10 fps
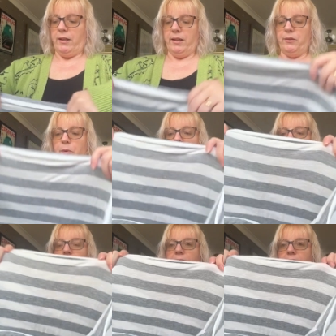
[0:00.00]
This one,
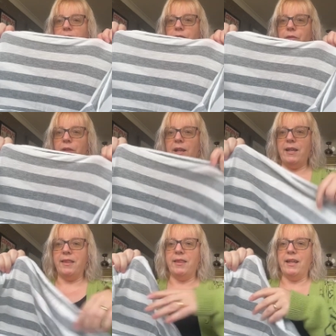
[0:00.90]
again, fairly
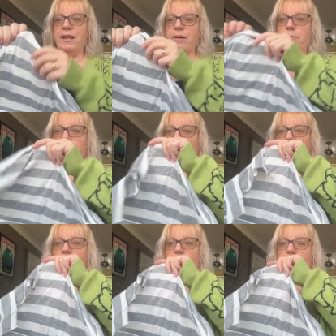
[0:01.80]
thin. I'm not
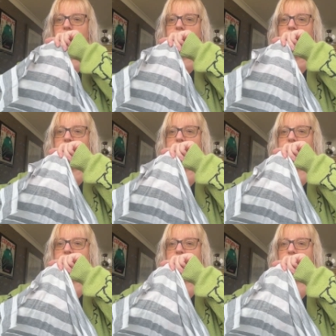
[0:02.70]
sure that you can
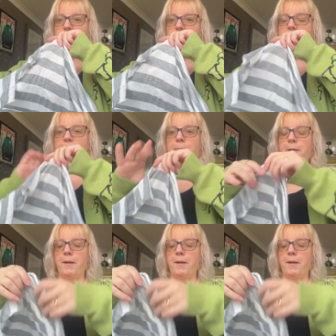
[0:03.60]
see through that.